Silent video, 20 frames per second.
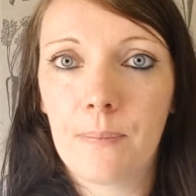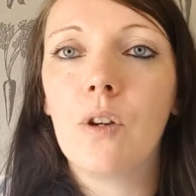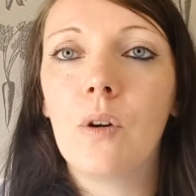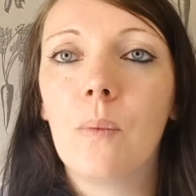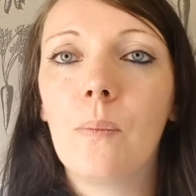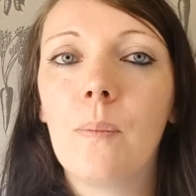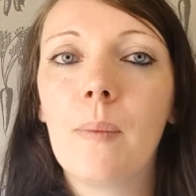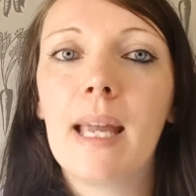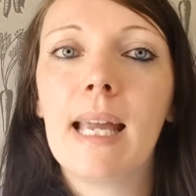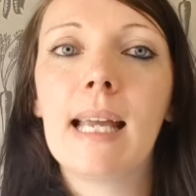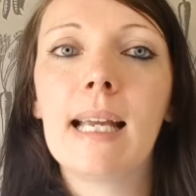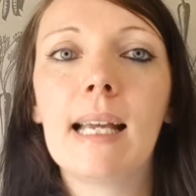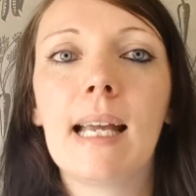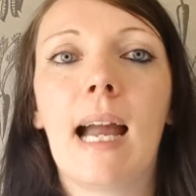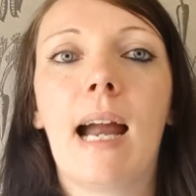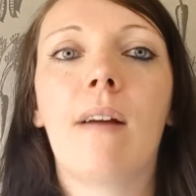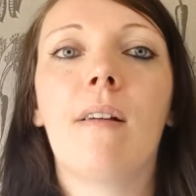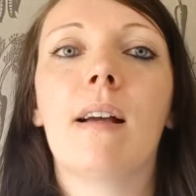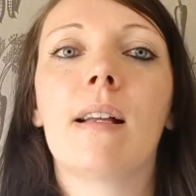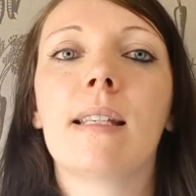Your main
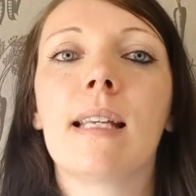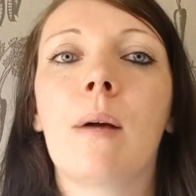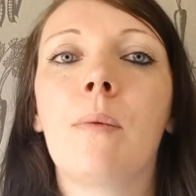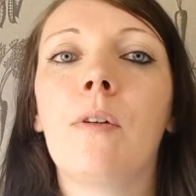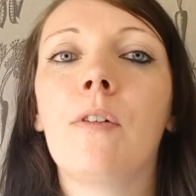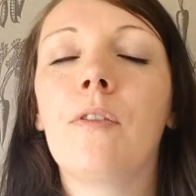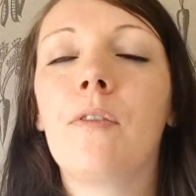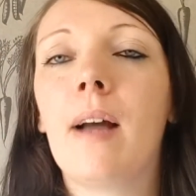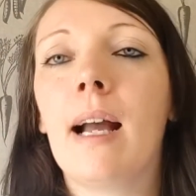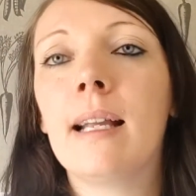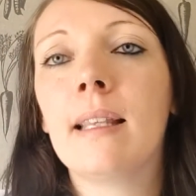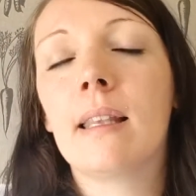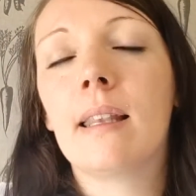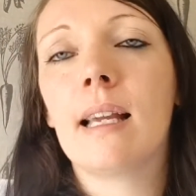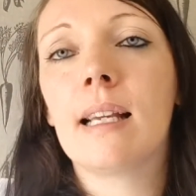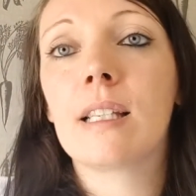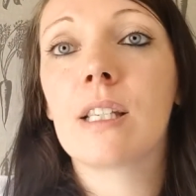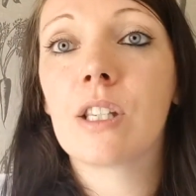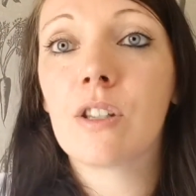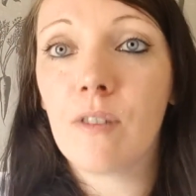character will find that
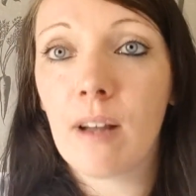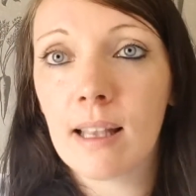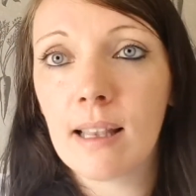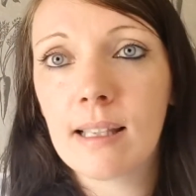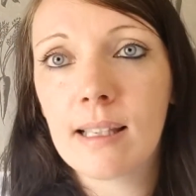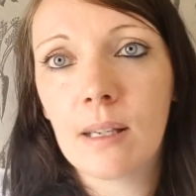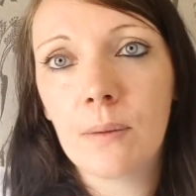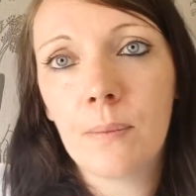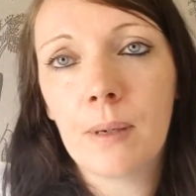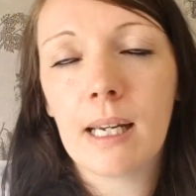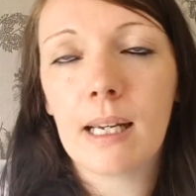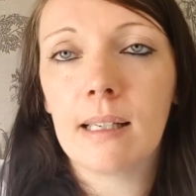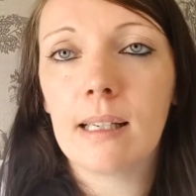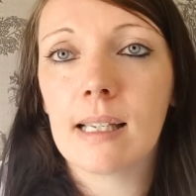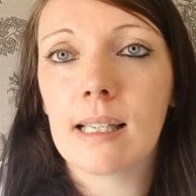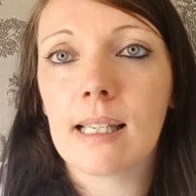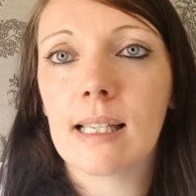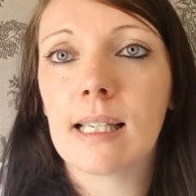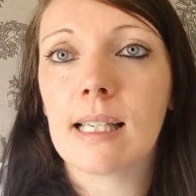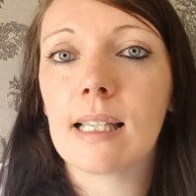their strengths and
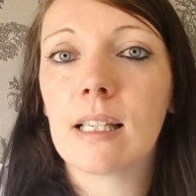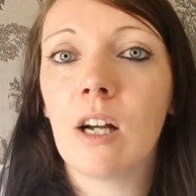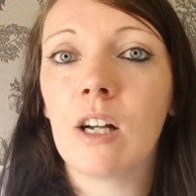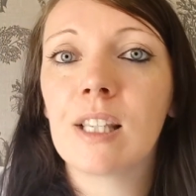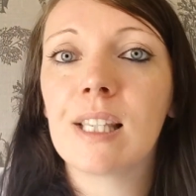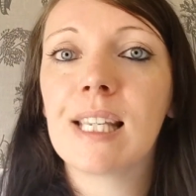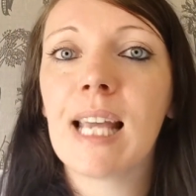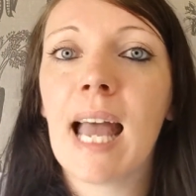weaknesses are